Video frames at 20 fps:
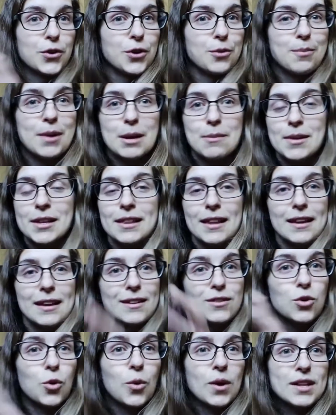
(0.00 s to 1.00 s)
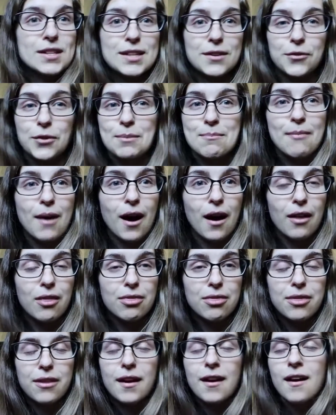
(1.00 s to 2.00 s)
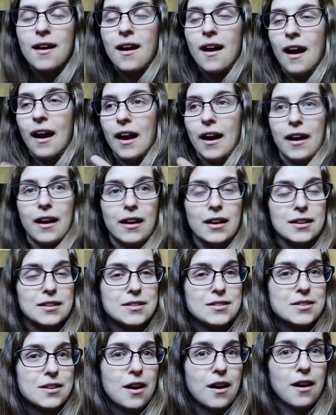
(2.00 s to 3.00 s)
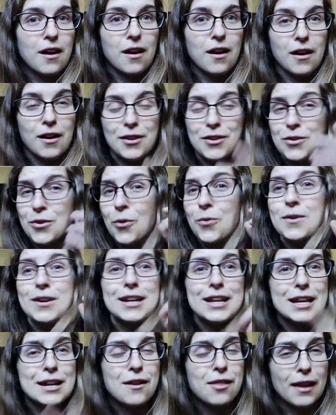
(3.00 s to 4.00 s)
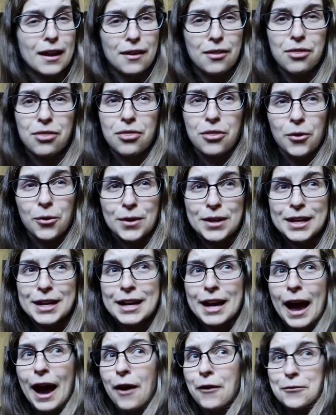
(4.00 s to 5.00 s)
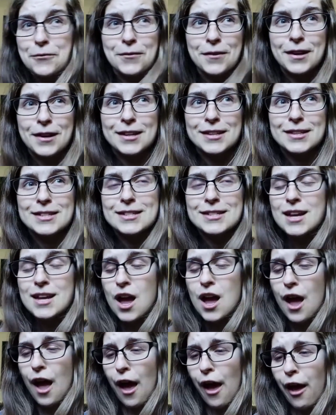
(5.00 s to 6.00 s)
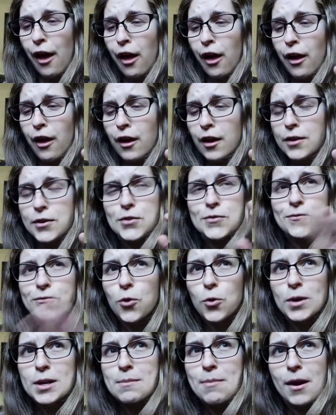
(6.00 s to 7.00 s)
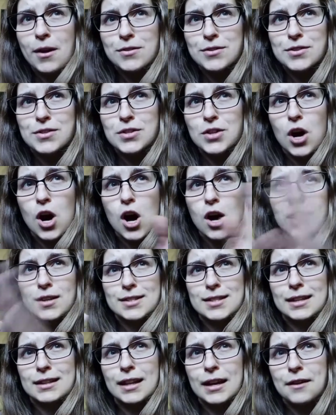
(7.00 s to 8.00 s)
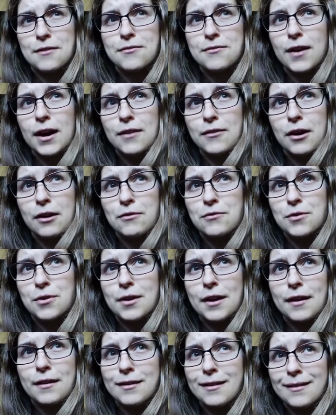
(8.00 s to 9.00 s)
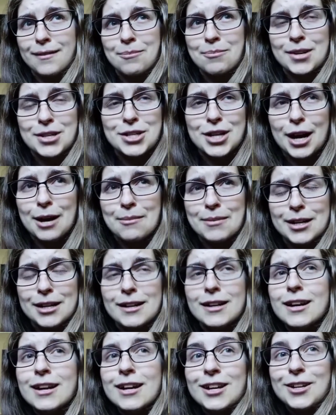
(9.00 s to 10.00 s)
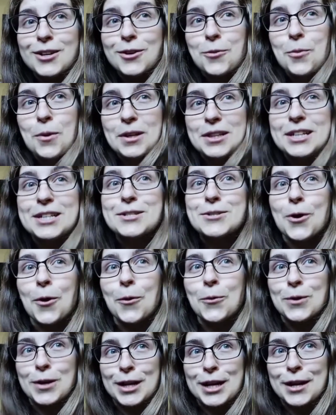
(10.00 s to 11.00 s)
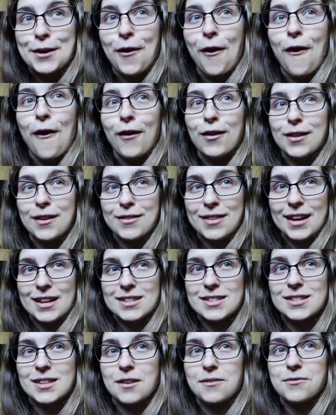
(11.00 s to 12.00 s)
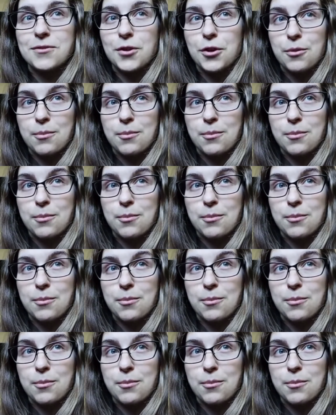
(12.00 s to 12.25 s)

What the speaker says: baby like toys every month, and you don't need like 30 outfits and 40 pairs of socks and like 500 pajama. You really don't need all of that stuff for your